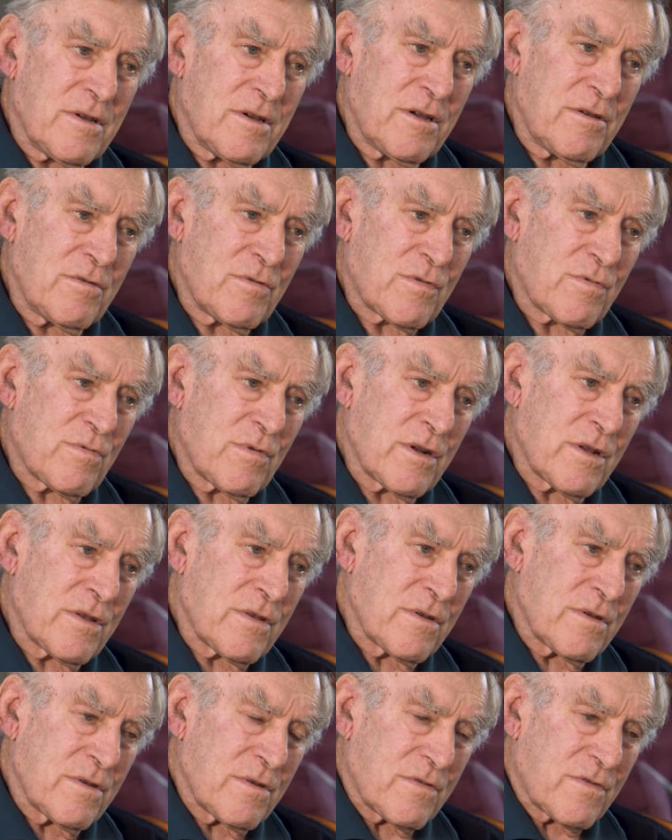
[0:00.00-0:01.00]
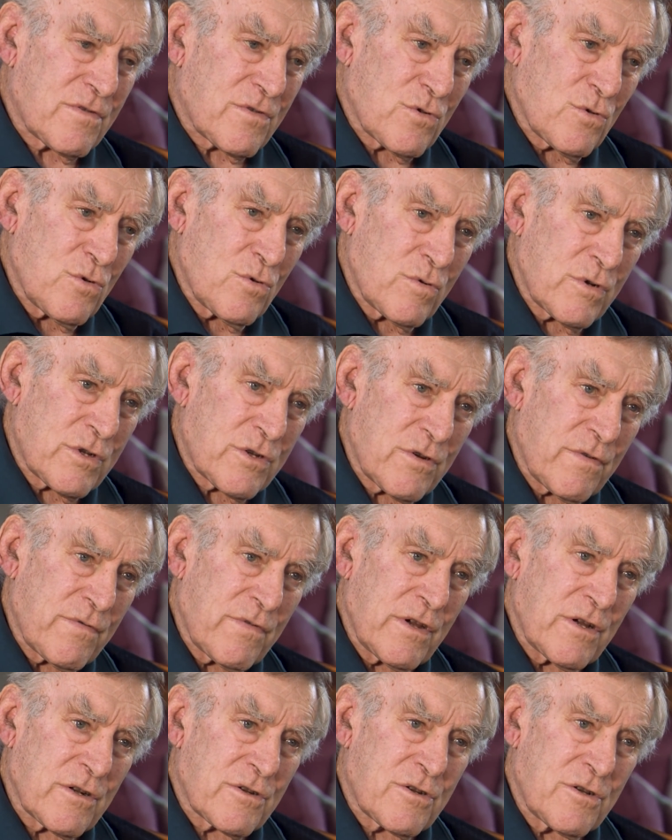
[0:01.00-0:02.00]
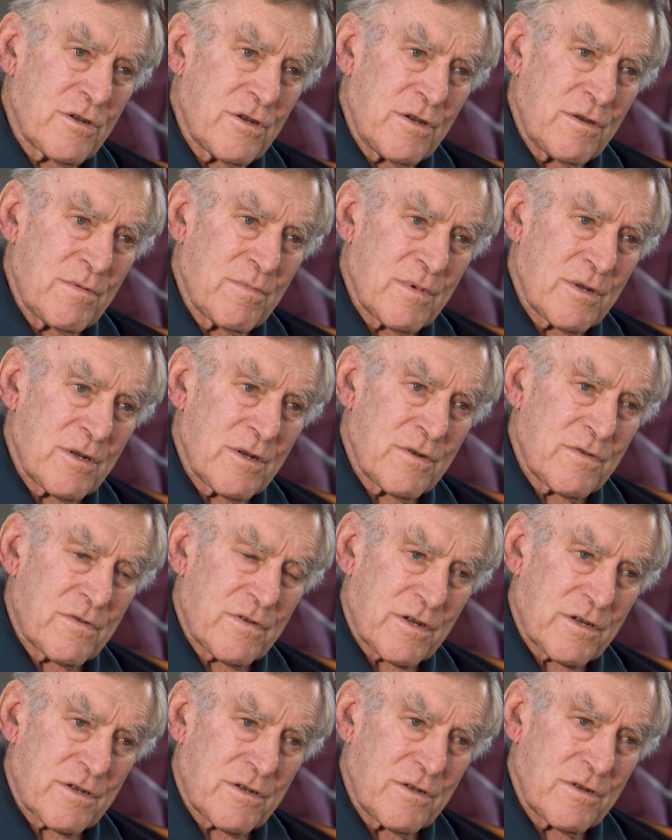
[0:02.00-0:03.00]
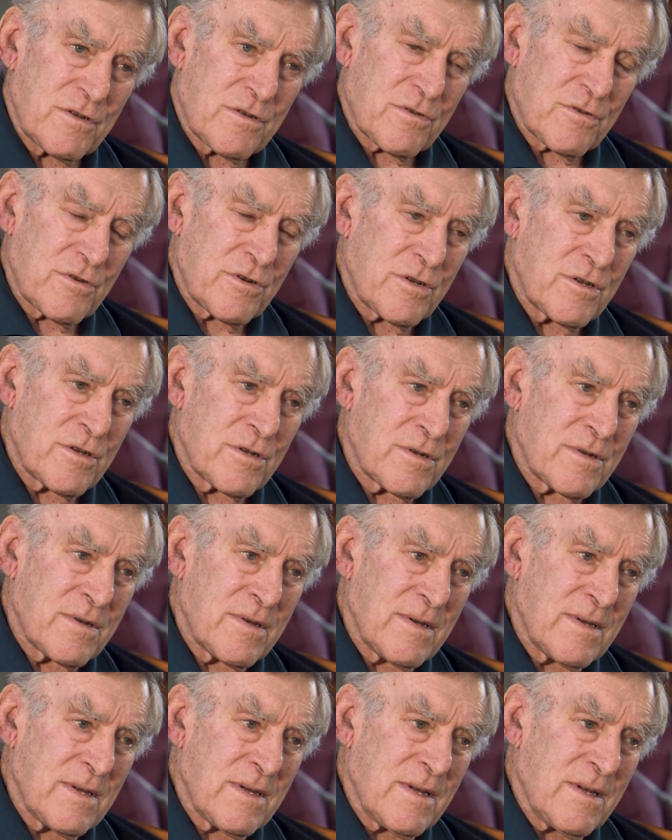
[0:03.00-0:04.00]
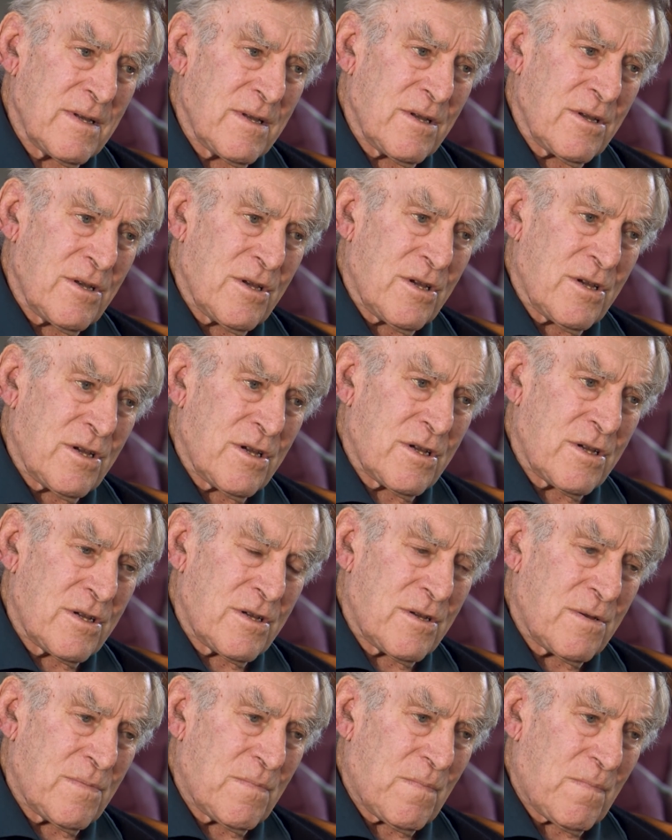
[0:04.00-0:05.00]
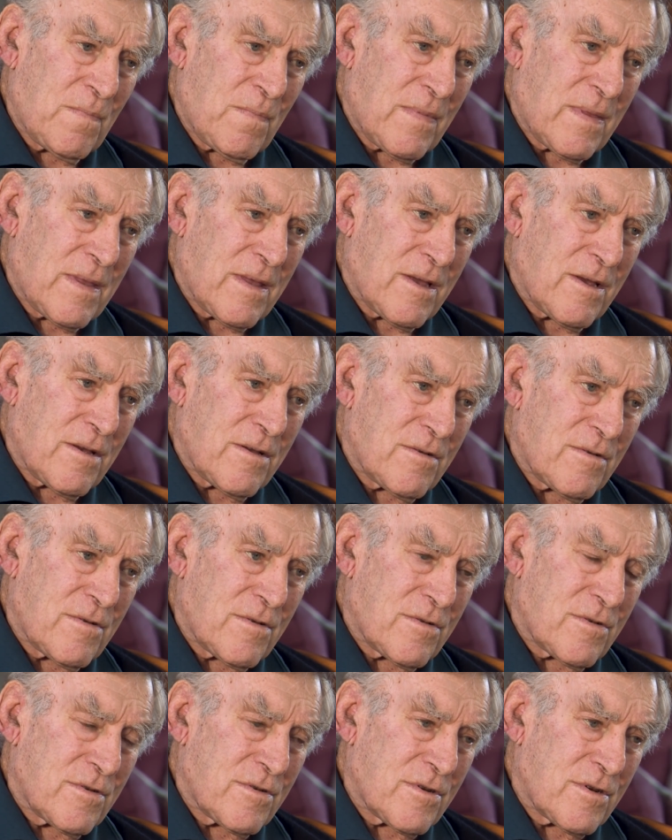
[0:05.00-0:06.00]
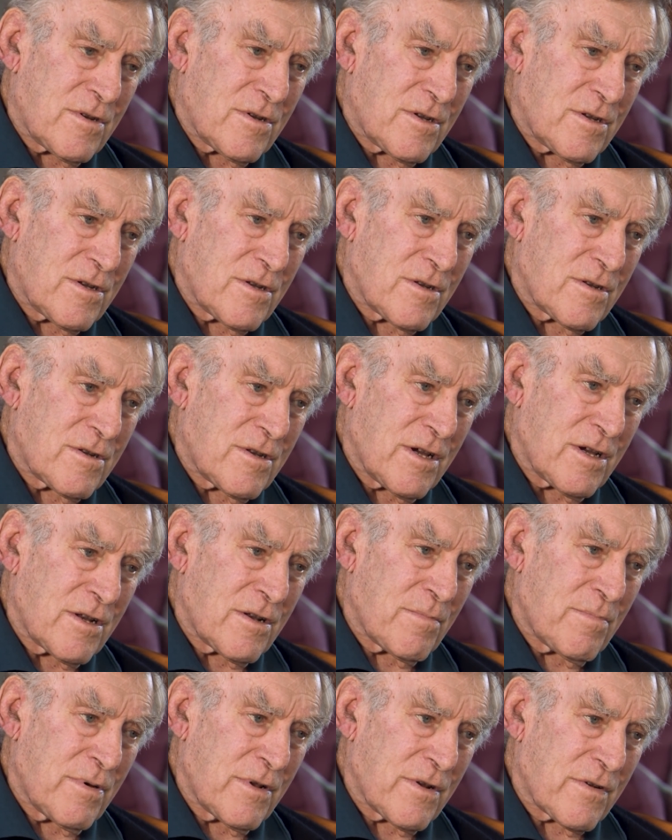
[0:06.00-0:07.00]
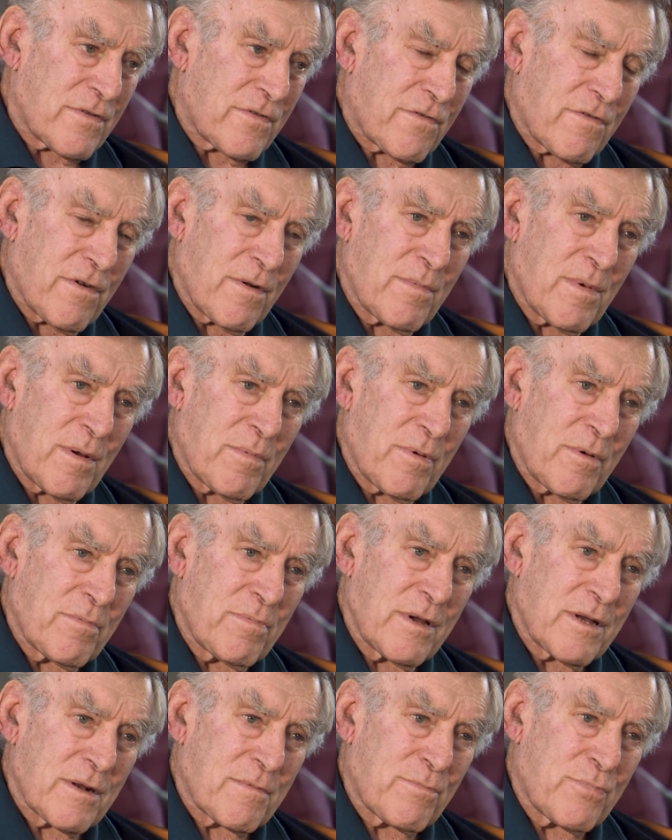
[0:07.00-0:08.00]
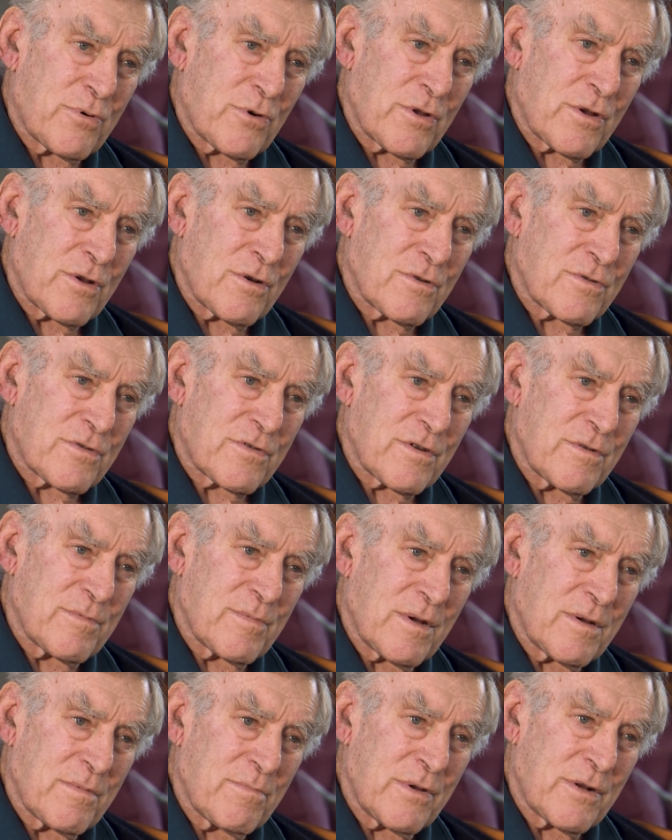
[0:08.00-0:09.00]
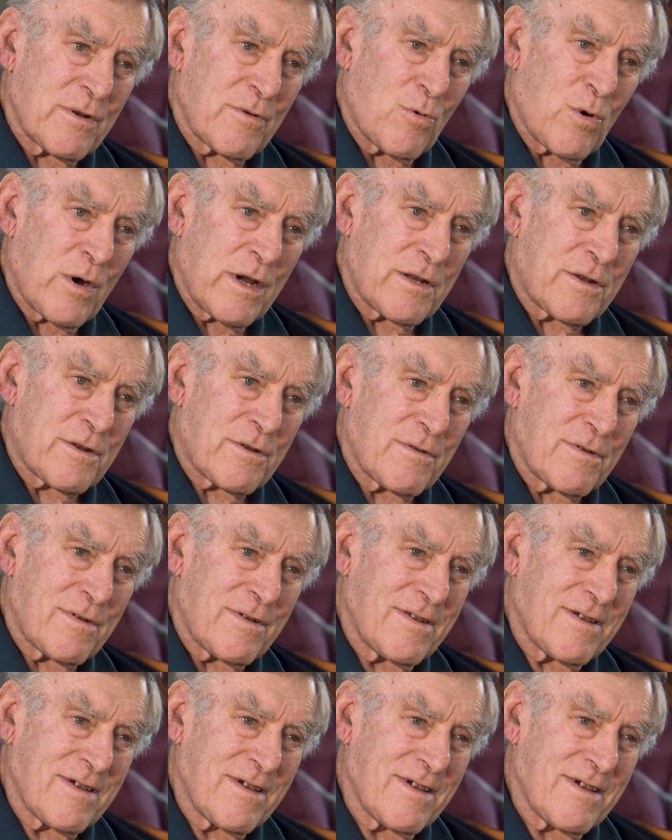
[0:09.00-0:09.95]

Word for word: he was one of the stalwarts of our team in sixty-three. And he he'd had a bit of strum up about putting on some a bit of weight, and